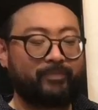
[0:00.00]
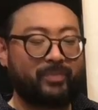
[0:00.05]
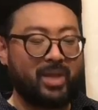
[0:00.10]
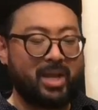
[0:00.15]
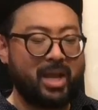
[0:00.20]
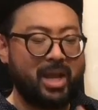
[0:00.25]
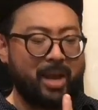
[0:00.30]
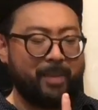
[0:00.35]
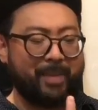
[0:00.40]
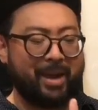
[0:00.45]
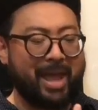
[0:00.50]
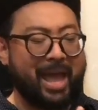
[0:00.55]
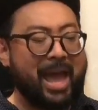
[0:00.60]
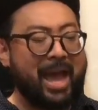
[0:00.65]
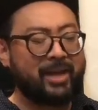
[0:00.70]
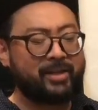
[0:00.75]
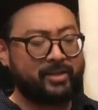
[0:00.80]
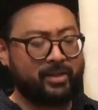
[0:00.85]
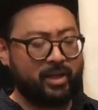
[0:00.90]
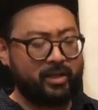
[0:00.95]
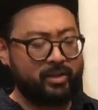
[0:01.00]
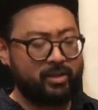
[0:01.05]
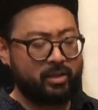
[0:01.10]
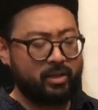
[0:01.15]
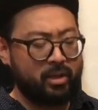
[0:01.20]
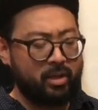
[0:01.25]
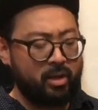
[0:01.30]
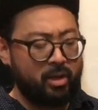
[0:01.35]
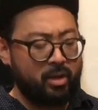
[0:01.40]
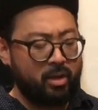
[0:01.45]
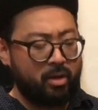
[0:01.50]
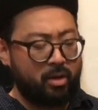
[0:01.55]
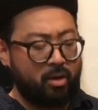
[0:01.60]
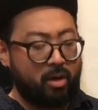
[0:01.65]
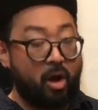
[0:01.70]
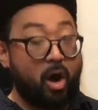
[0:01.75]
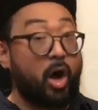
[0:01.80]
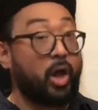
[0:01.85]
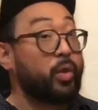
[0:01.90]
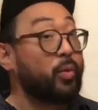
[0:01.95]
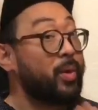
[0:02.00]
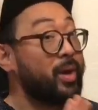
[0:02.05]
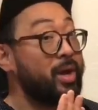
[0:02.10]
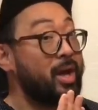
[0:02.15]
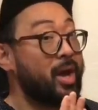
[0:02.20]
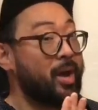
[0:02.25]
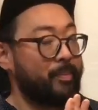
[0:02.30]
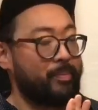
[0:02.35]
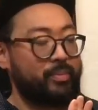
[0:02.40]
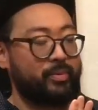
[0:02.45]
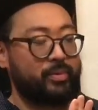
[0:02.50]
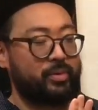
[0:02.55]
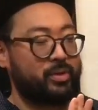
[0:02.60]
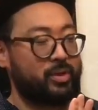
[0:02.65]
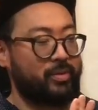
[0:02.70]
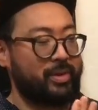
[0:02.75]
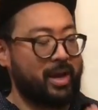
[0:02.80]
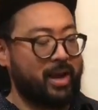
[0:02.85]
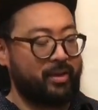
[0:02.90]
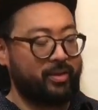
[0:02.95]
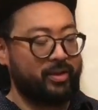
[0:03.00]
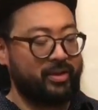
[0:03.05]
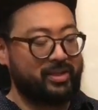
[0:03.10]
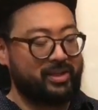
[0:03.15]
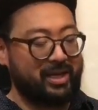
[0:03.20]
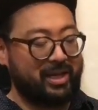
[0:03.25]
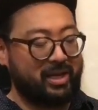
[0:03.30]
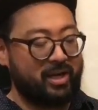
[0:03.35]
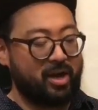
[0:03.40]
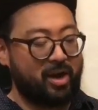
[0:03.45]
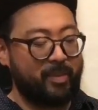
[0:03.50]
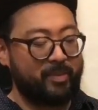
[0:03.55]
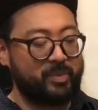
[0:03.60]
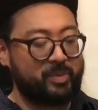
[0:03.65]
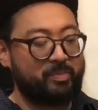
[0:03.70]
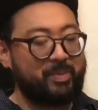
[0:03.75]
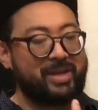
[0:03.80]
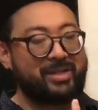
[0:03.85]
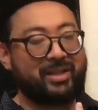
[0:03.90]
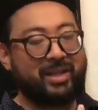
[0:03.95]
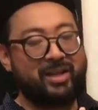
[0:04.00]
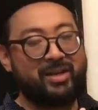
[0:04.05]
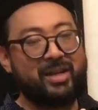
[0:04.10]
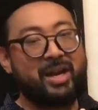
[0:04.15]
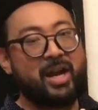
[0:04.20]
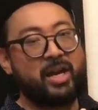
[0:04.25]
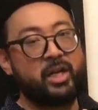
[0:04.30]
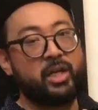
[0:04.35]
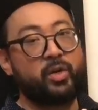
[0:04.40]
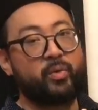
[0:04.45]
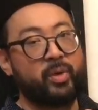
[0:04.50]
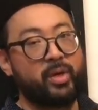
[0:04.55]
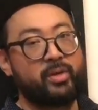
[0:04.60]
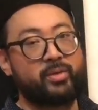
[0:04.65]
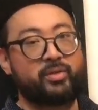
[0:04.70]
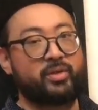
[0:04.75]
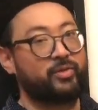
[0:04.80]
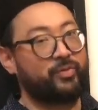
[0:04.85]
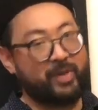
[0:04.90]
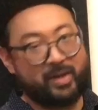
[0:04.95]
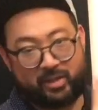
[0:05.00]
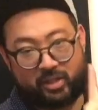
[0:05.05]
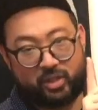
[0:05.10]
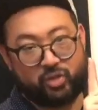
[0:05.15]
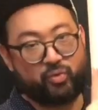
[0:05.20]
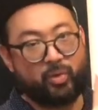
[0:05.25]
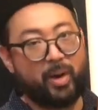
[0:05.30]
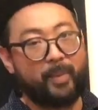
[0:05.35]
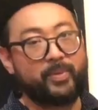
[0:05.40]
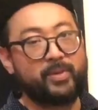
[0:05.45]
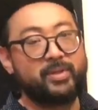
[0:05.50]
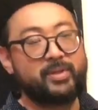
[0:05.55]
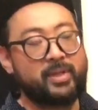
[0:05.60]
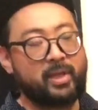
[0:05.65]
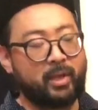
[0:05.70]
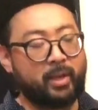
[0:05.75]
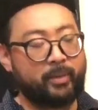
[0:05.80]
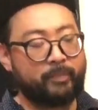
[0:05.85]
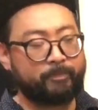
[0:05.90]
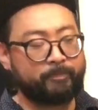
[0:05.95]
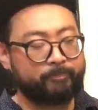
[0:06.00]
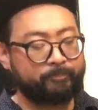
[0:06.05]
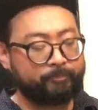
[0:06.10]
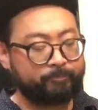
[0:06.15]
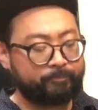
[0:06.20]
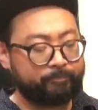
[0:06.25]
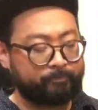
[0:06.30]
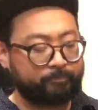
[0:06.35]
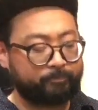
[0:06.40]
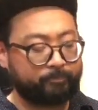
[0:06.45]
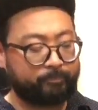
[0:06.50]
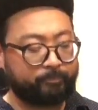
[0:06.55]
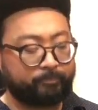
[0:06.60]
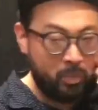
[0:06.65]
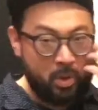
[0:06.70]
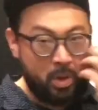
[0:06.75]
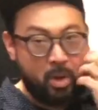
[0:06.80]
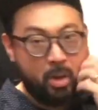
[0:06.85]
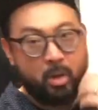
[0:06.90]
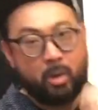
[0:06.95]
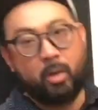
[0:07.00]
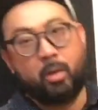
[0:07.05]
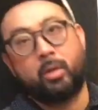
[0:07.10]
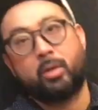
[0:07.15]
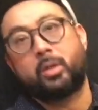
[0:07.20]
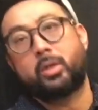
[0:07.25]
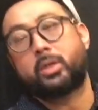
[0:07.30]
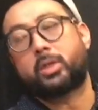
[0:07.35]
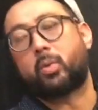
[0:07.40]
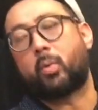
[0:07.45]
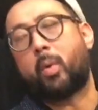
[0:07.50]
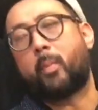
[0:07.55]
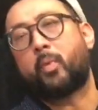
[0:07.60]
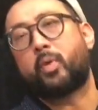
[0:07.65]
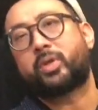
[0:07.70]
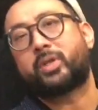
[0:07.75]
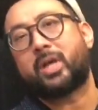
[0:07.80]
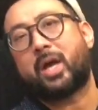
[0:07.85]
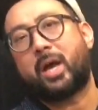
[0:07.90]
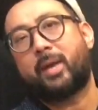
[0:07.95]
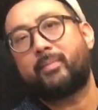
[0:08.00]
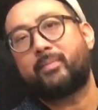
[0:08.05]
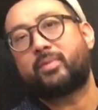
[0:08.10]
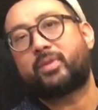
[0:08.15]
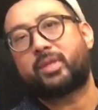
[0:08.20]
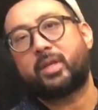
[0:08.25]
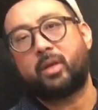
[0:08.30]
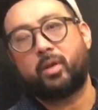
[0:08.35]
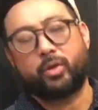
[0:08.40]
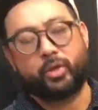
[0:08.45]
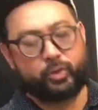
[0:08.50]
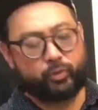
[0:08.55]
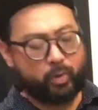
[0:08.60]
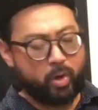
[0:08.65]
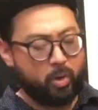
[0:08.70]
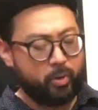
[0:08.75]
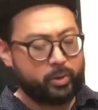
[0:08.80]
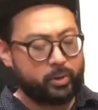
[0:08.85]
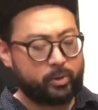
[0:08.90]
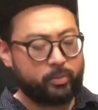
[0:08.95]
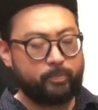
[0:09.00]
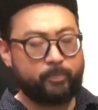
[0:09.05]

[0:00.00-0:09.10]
and my accents all the way up so that the stick comes basically at 90 degrees and just facing straight up the ceiling. So one more time, single strokes.